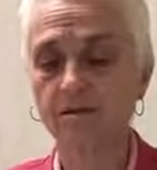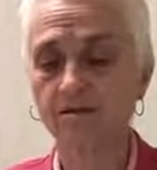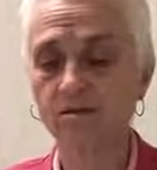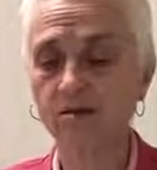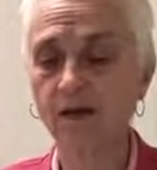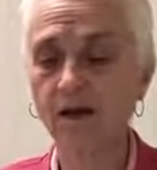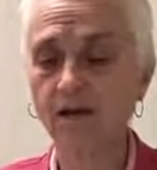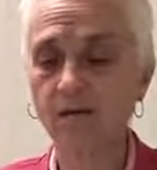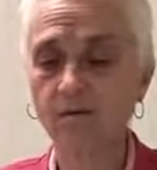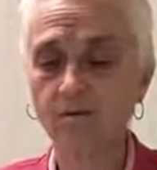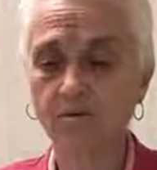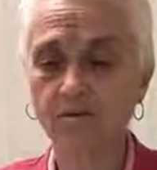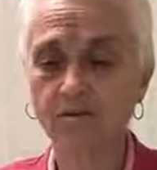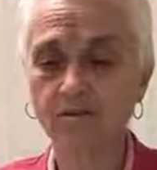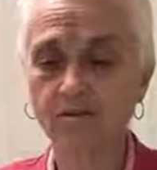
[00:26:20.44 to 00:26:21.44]
So now
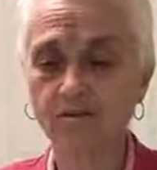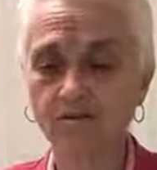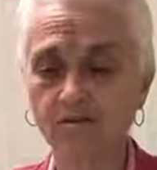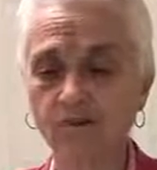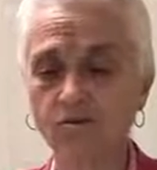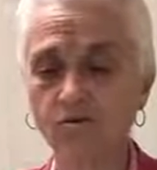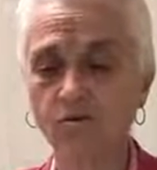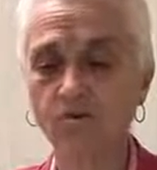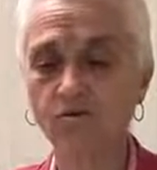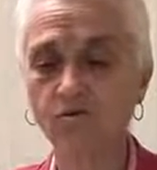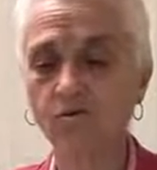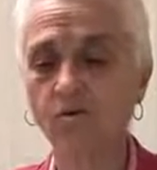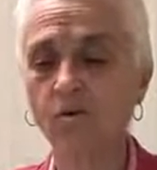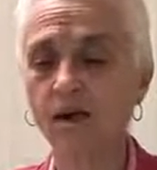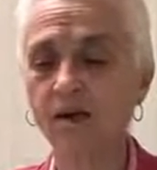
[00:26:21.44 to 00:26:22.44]
he's earned
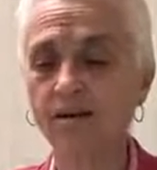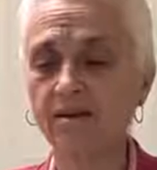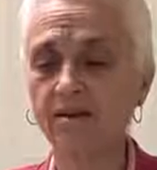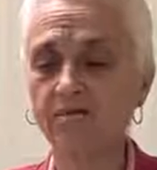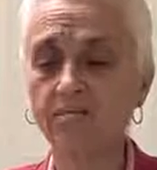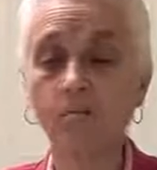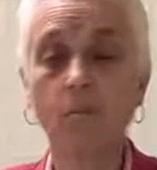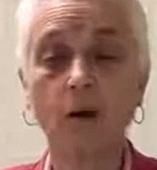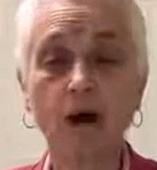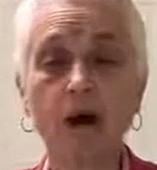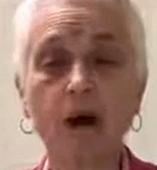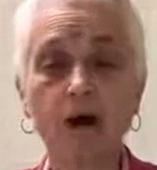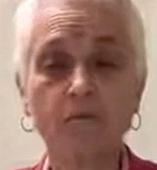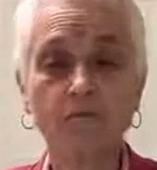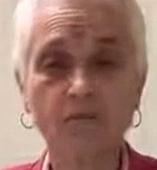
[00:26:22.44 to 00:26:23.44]
the rank of
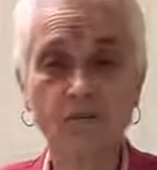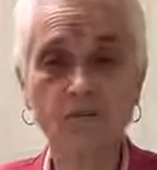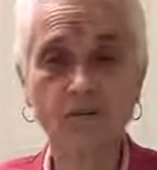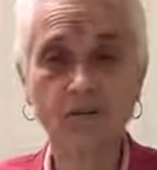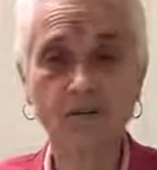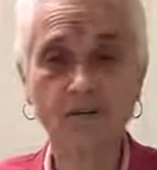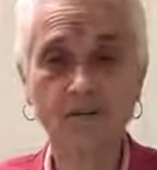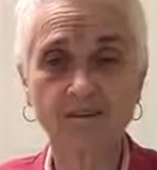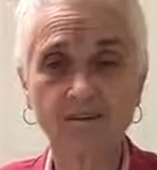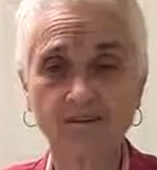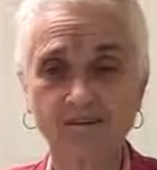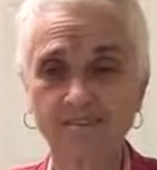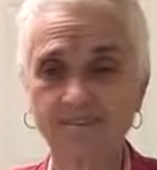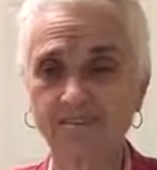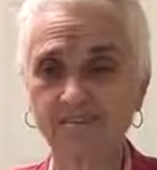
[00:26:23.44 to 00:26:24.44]
Maharishi.
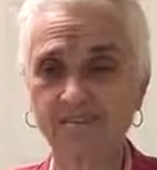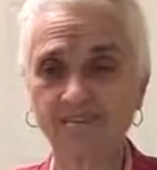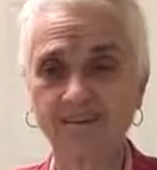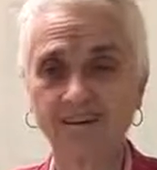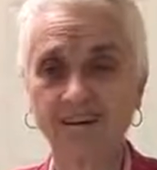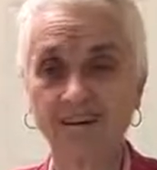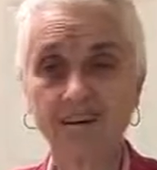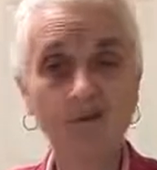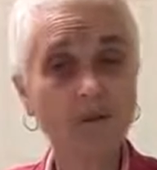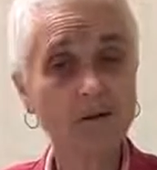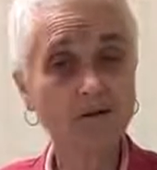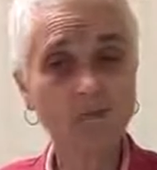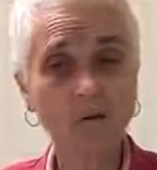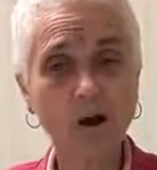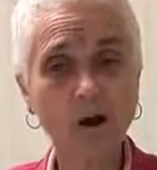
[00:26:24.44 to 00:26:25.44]
He
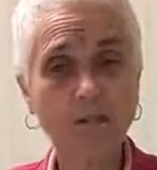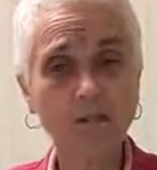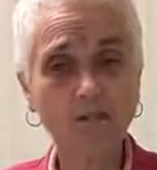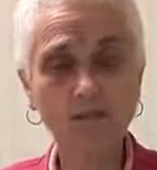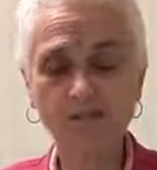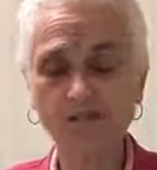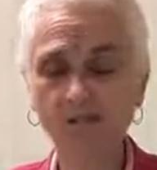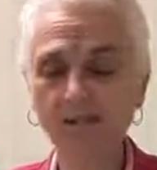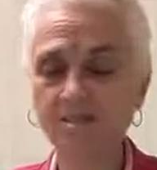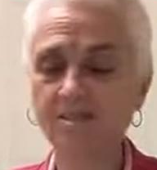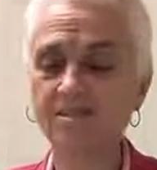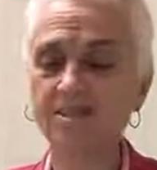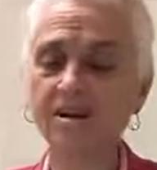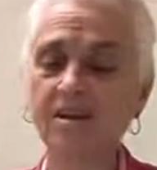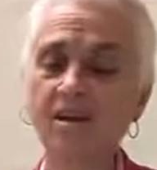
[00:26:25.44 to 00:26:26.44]
wants Brahma Rishi.
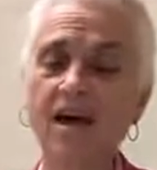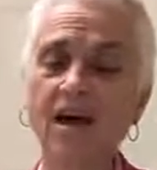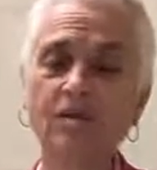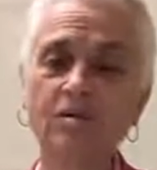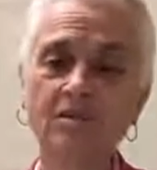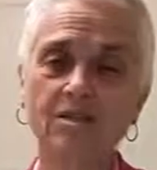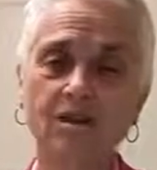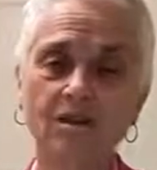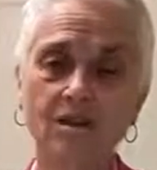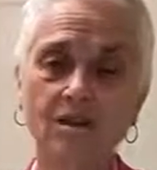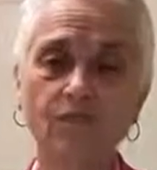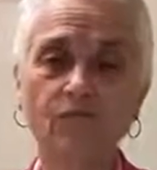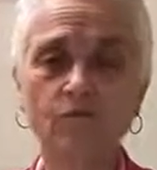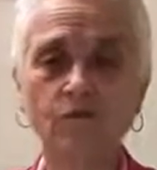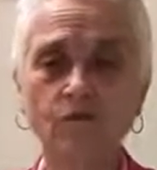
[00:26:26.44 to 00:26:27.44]

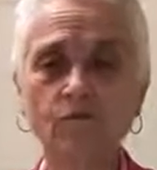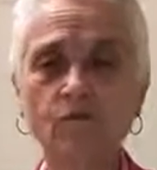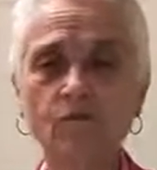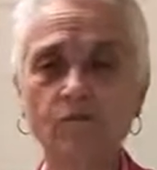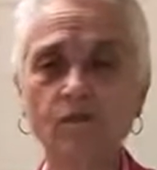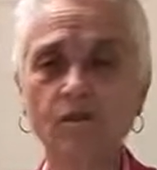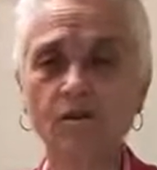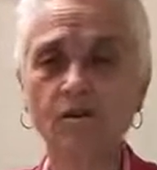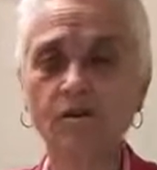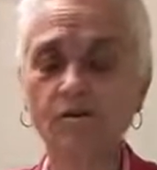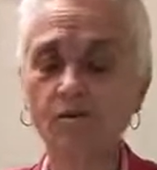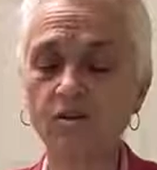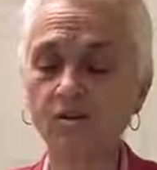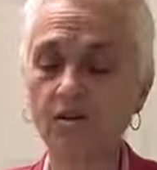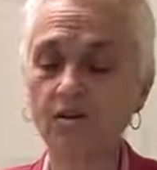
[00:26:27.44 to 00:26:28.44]
First he was an
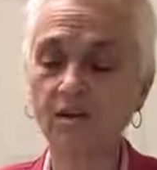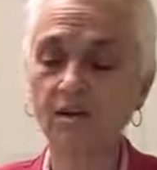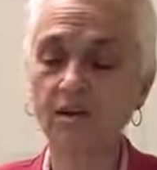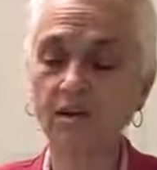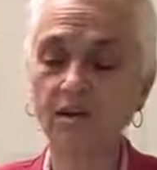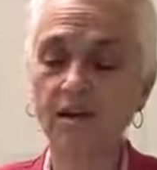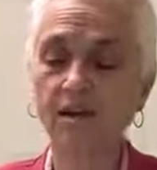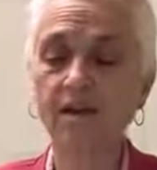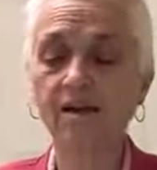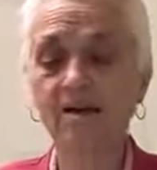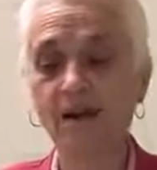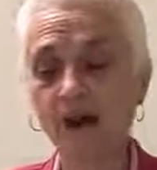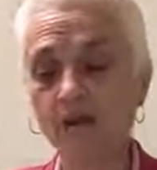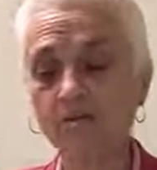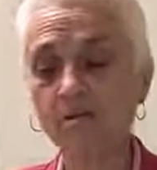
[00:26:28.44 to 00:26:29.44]
ordinary Rishi.
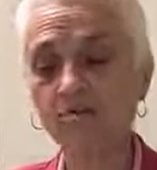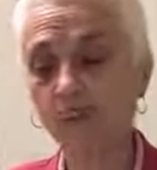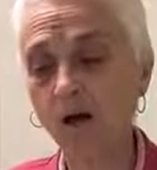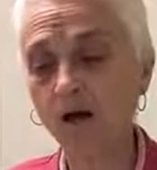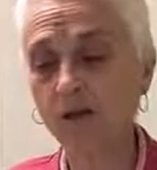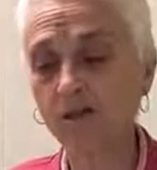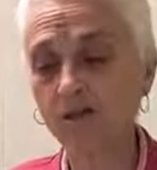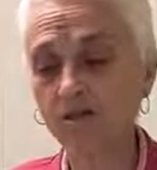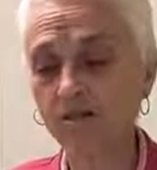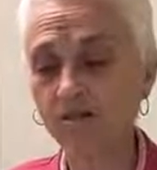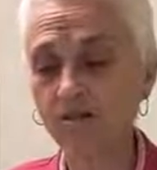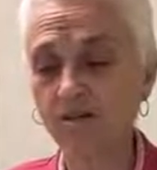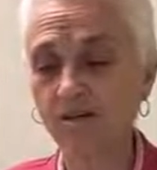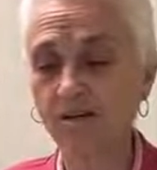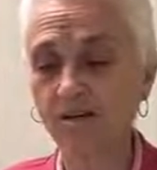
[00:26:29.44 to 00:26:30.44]
Now he's
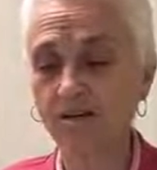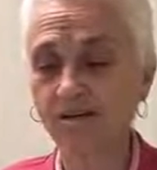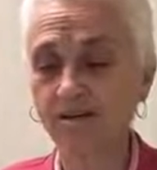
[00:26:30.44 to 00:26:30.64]
Maharishi.